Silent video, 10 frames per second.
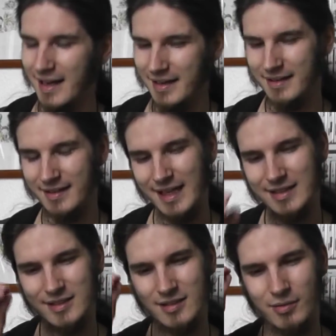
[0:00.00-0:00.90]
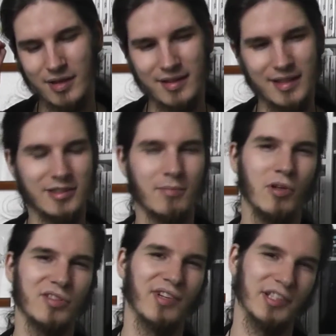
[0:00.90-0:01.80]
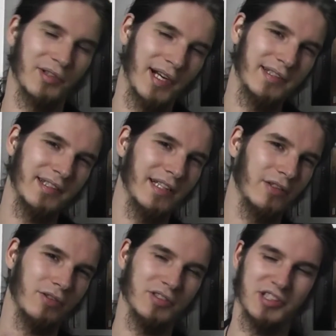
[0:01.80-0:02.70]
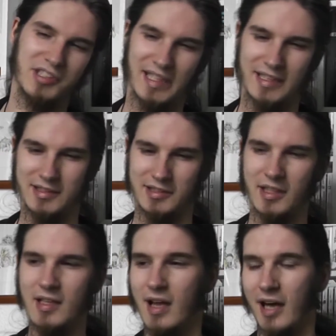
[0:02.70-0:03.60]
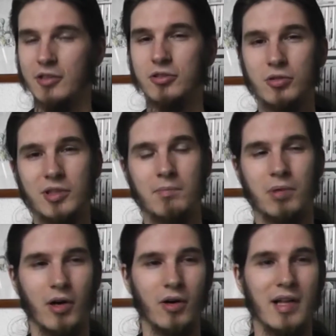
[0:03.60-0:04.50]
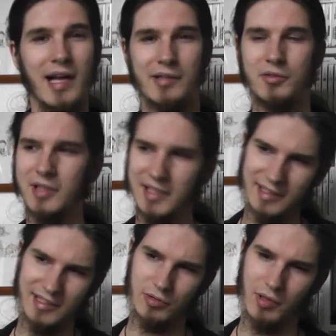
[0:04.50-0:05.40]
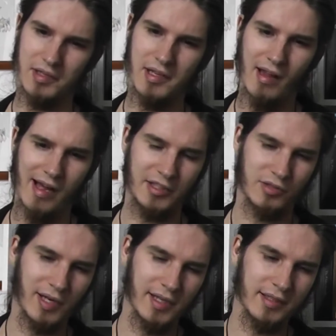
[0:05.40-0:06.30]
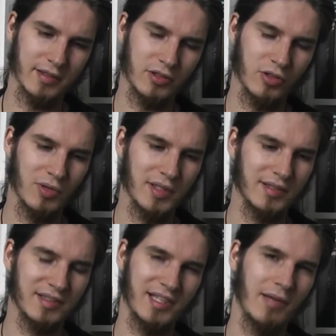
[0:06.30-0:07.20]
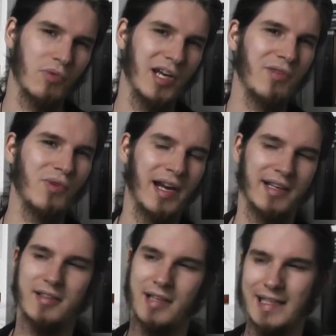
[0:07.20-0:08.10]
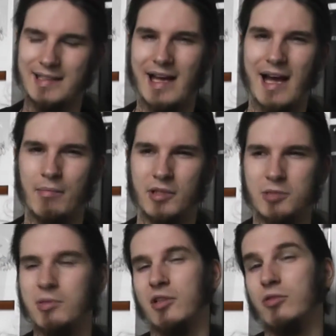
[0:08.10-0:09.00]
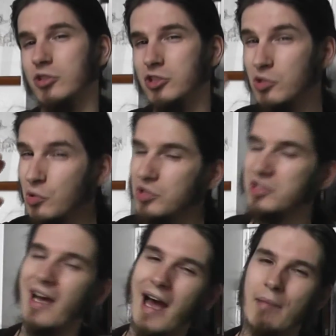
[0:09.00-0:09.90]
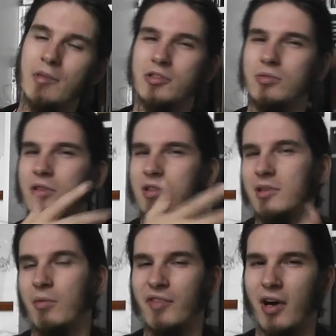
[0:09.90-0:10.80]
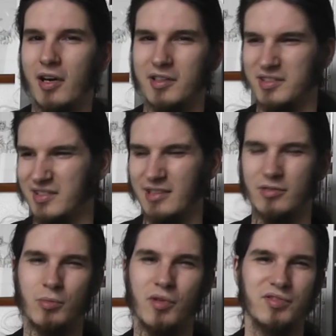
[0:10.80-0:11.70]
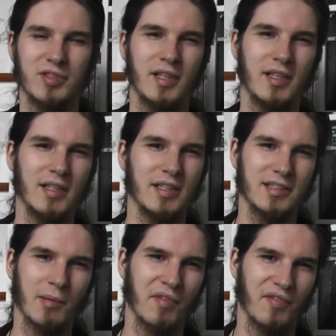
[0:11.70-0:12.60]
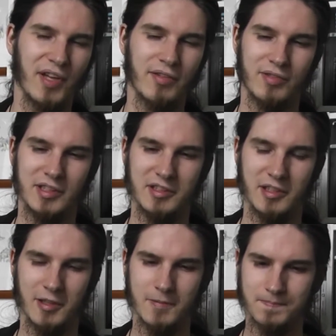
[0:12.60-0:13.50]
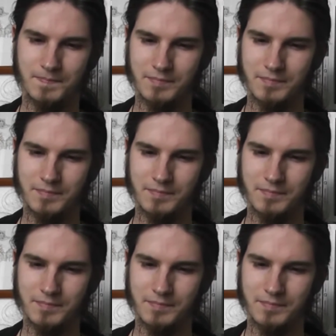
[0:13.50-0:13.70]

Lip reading: And that's what I think is the most fun, trying to get all these challenges. I used to do it in Brawl, I'm doing it in this one. I'm trying to do it the same way where I collect the hammers, but I don't use the hammers to unlock some of the hardest, because that removes some of the fun for it, you know.